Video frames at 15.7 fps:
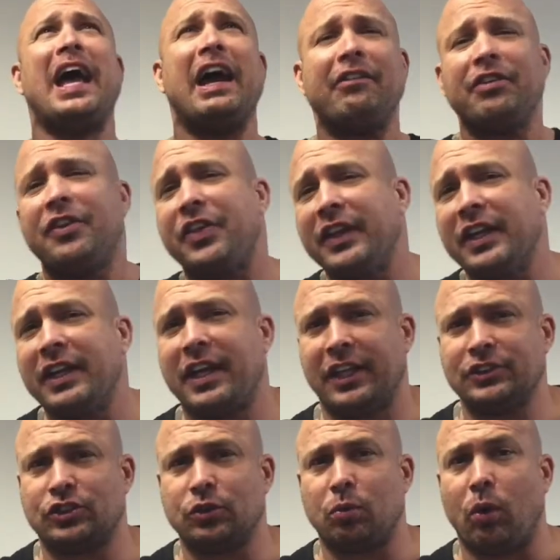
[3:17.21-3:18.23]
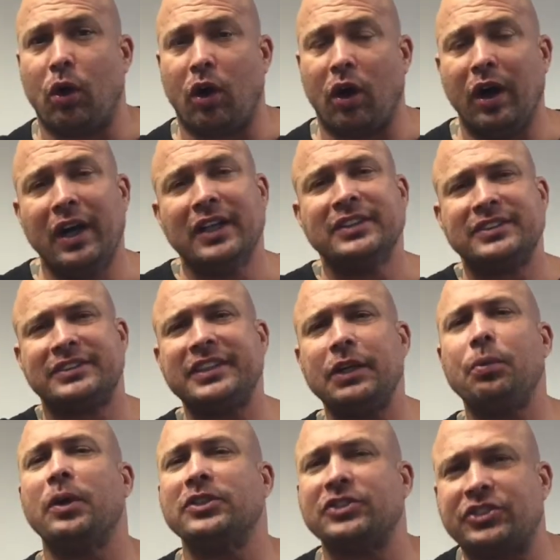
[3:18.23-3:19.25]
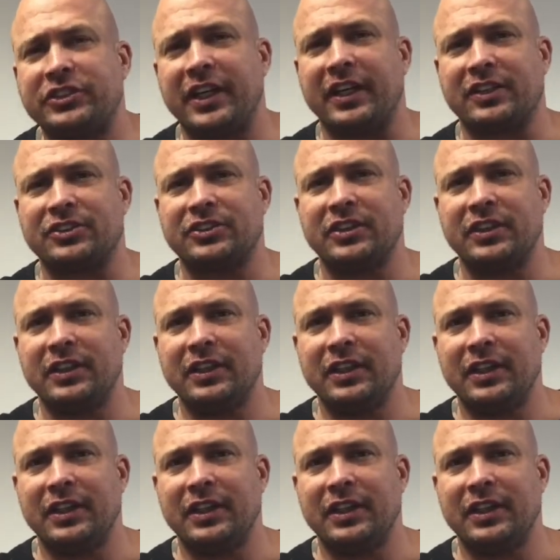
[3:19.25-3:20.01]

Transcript: everything against the wall, see what sticks.